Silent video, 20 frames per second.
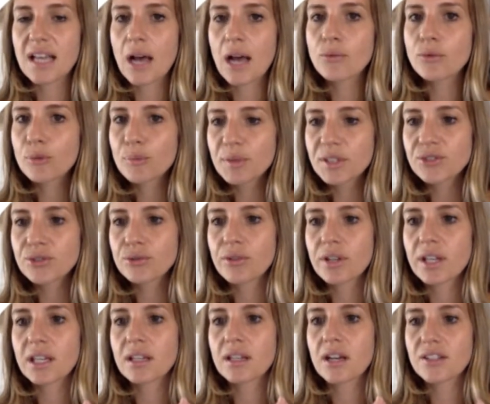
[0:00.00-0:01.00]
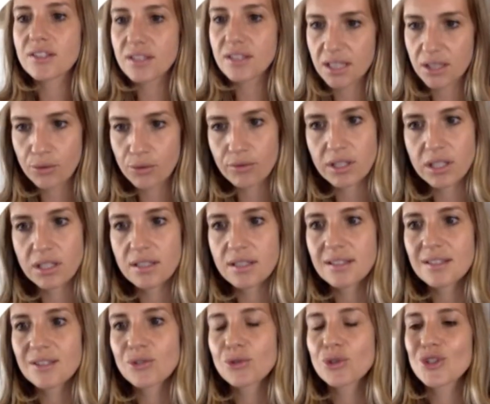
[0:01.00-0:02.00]
I will be doing a
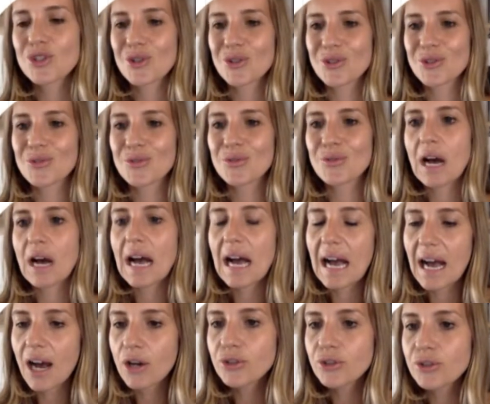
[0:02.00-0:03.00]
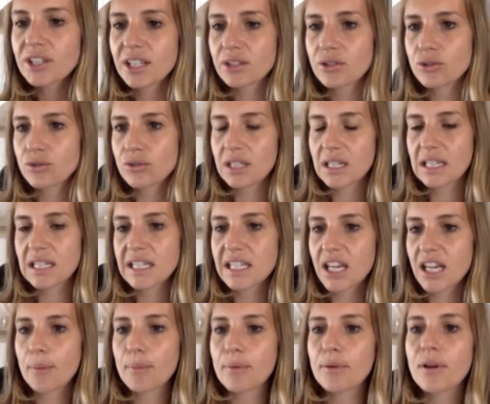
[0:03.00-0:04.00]
series to show you how you can use
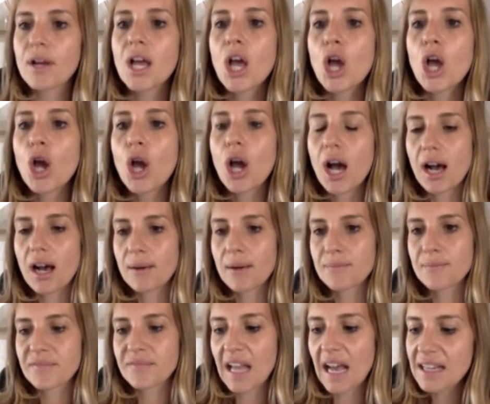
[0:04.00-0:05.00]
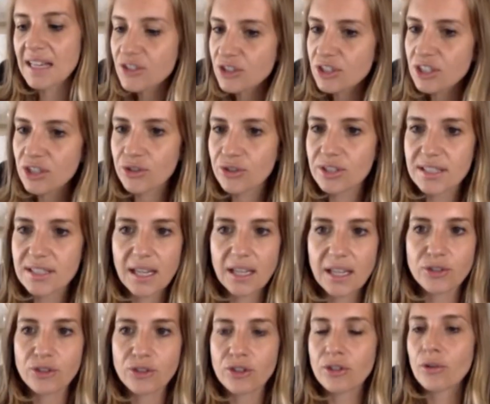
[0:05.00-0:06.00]
ClickUp um, as an interior
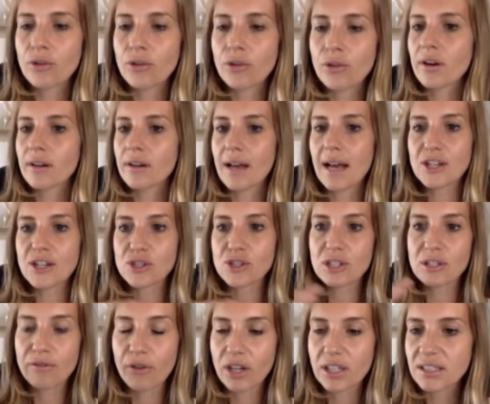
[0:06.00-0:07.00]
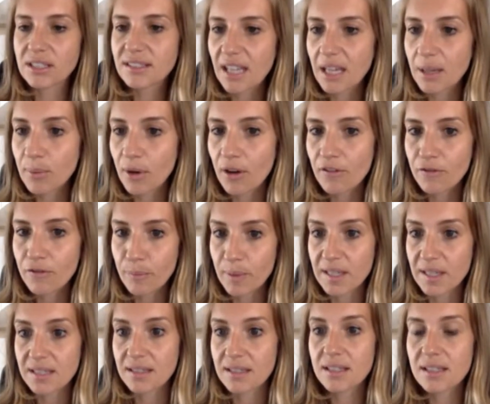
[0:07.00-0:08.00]
designer or actually for any type of
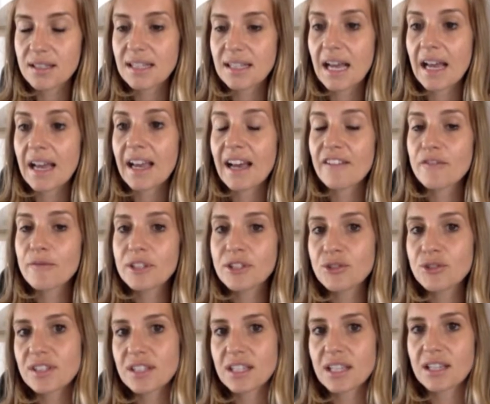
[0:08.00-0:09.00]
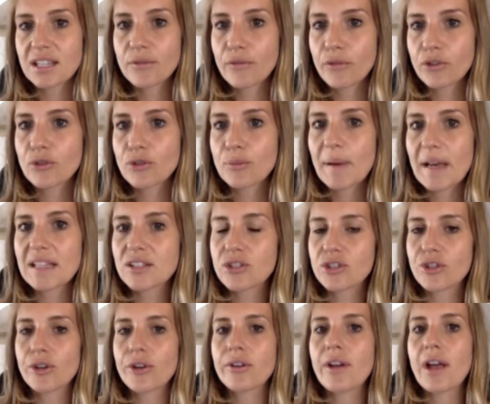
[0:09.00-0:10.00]
business. I have been using it for the past
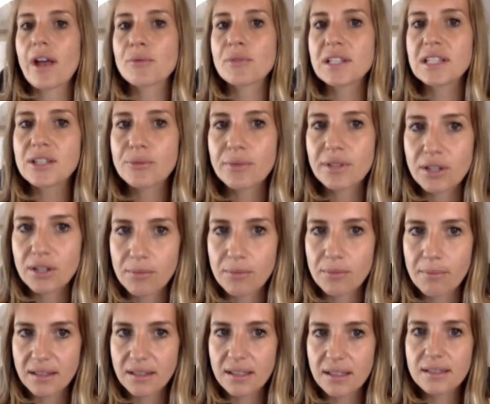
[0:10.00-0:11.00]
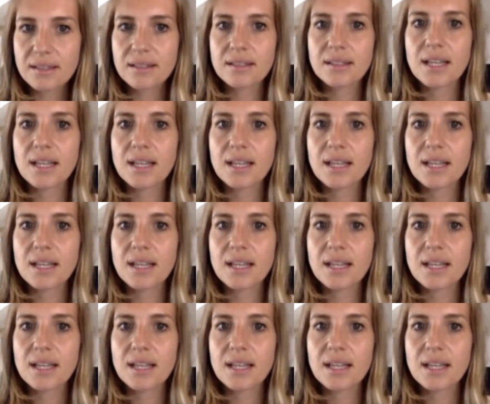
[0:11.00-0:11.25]
year. I really recommend it.